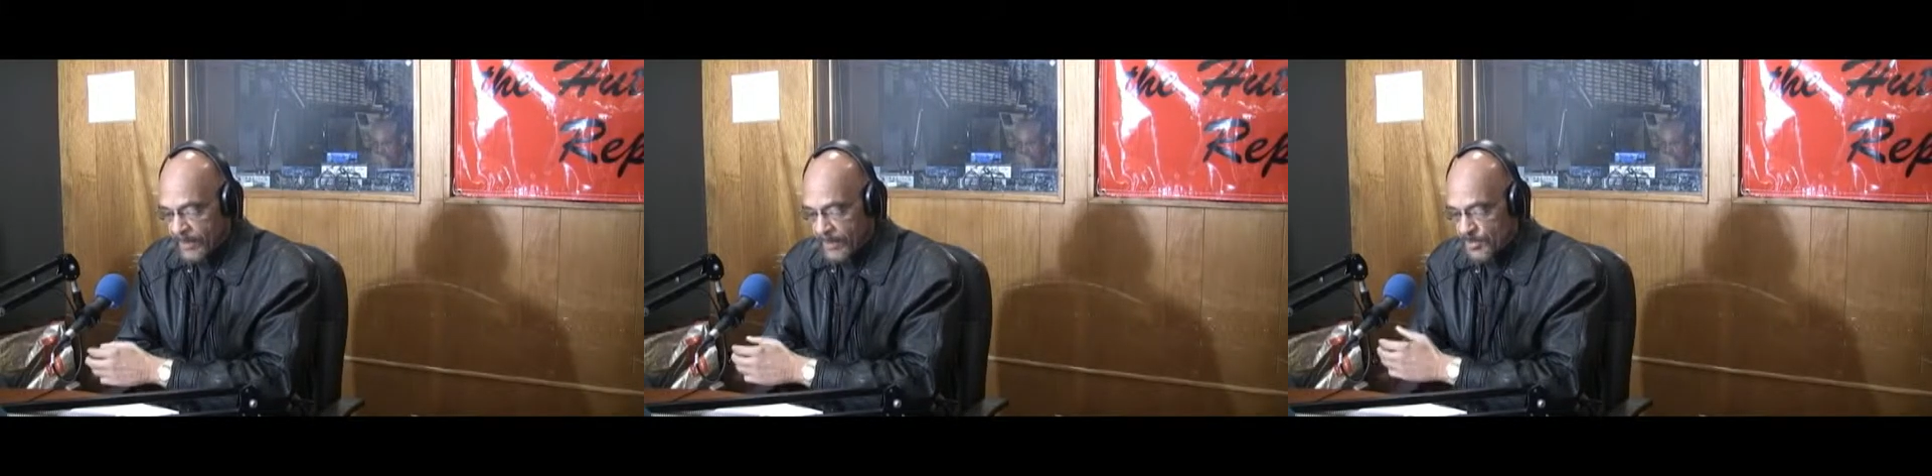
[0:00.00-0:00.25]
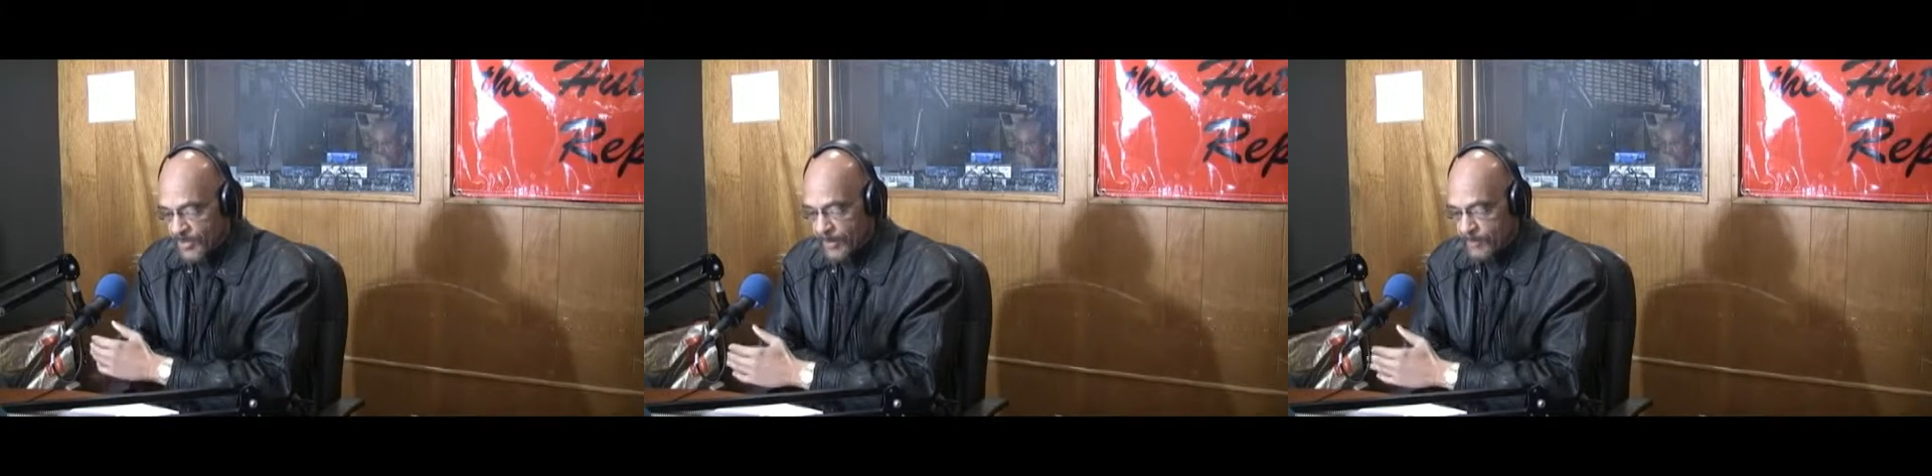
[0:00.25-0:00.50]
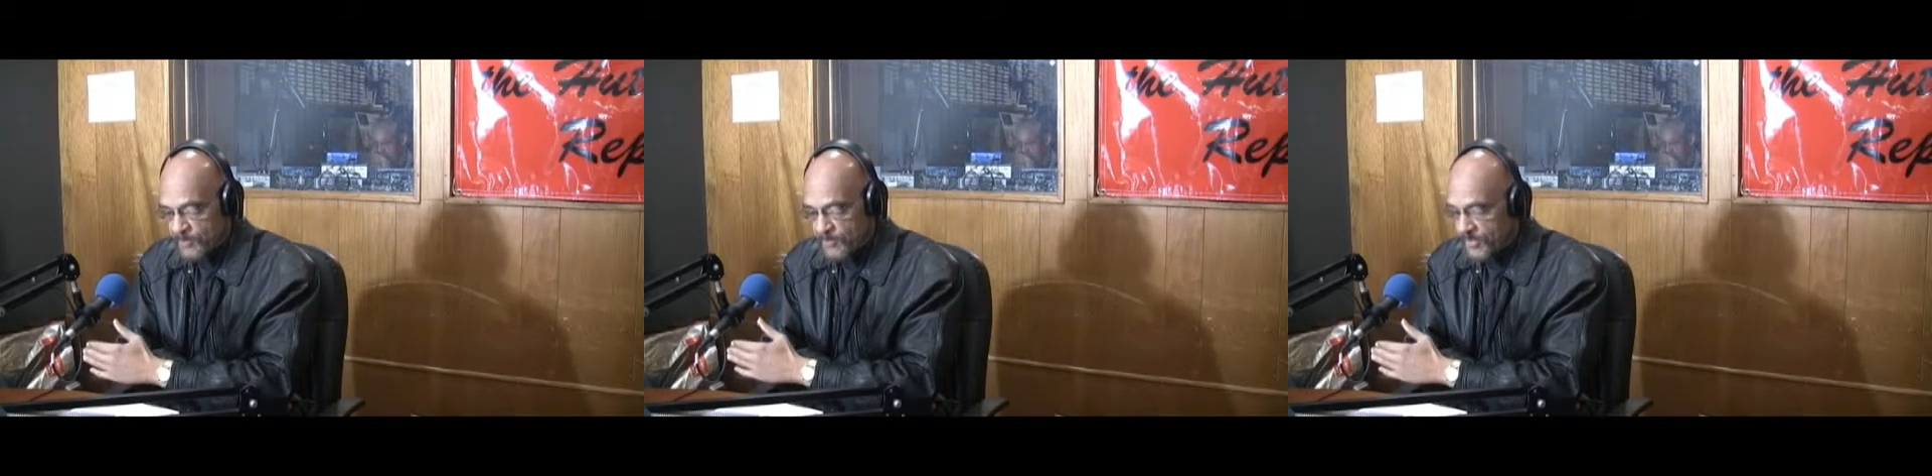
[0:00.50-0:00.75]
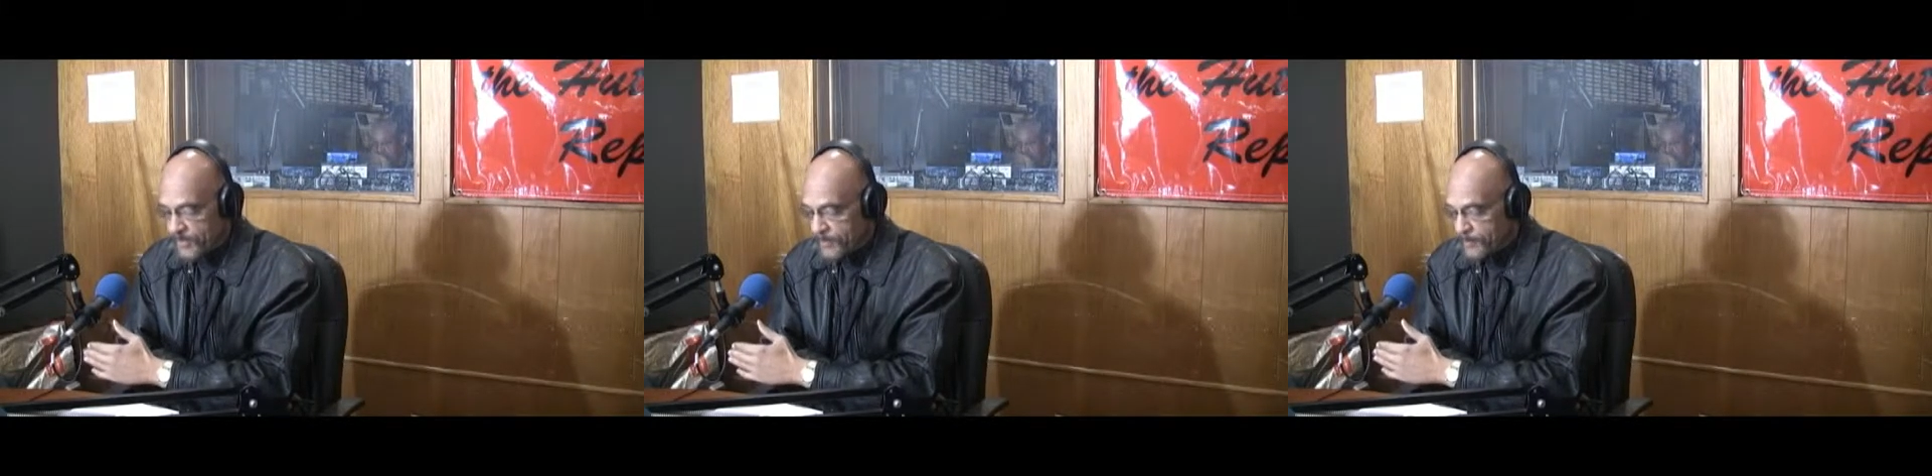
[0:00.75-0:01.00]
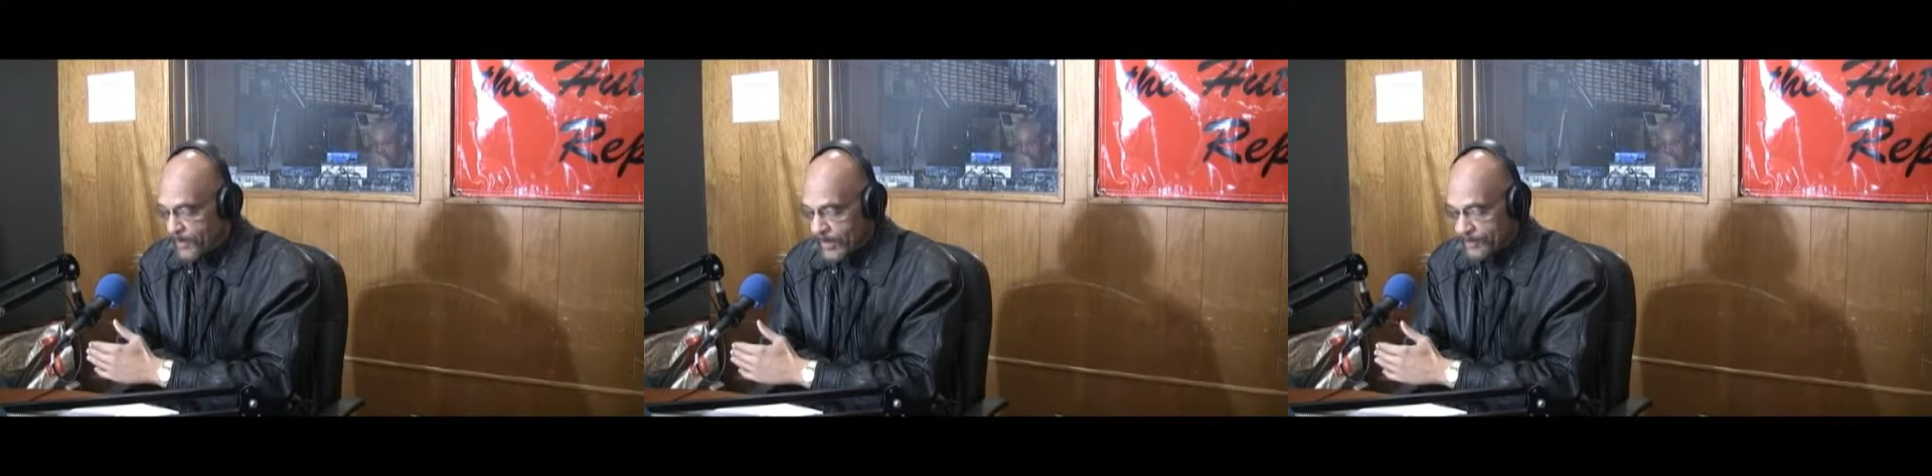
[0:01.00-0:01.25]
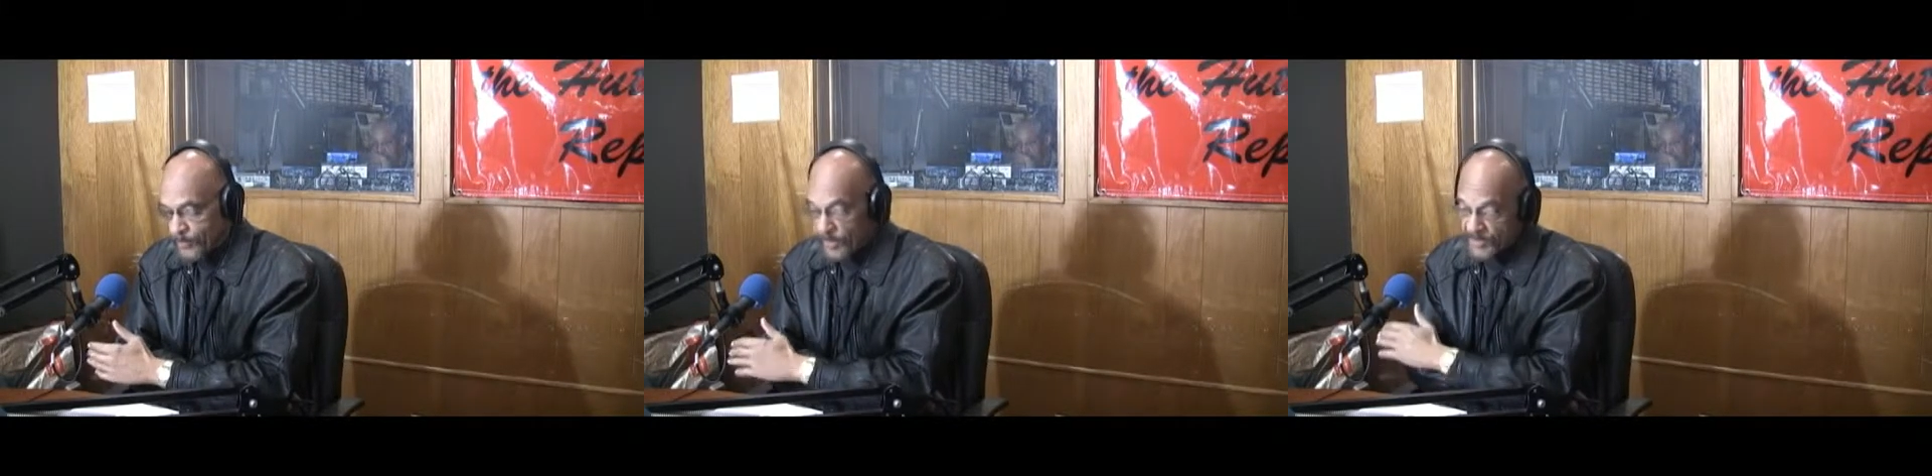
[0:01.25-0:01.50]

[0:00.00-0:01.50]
Sheriff's Department, well,